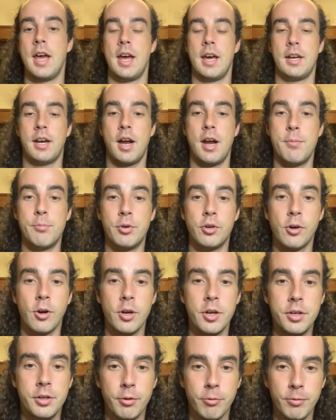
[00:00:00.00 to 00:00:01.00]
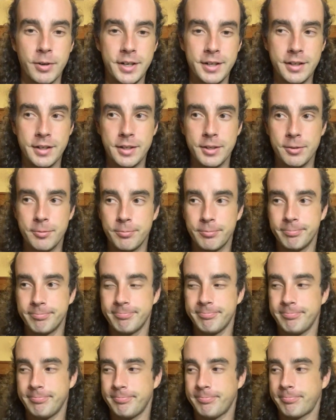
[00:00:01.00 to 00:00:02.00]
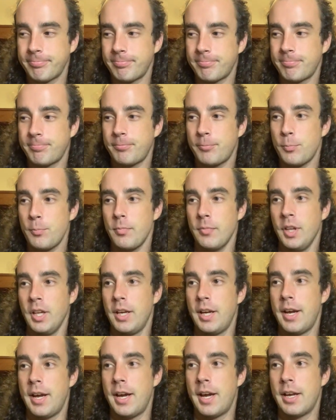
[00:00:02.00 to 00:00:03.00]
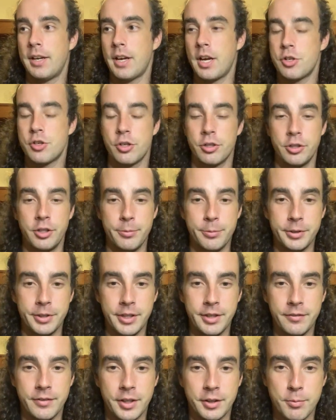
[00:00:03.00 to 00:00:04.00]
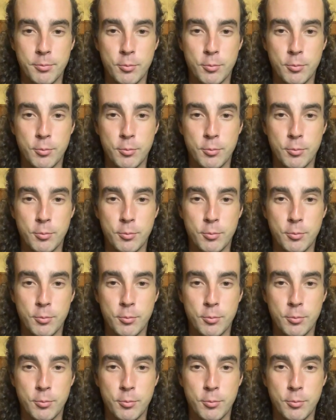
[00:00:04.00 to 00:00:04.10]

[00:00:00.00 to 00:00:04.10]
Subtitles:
And I implore you to read it. And I truly believe that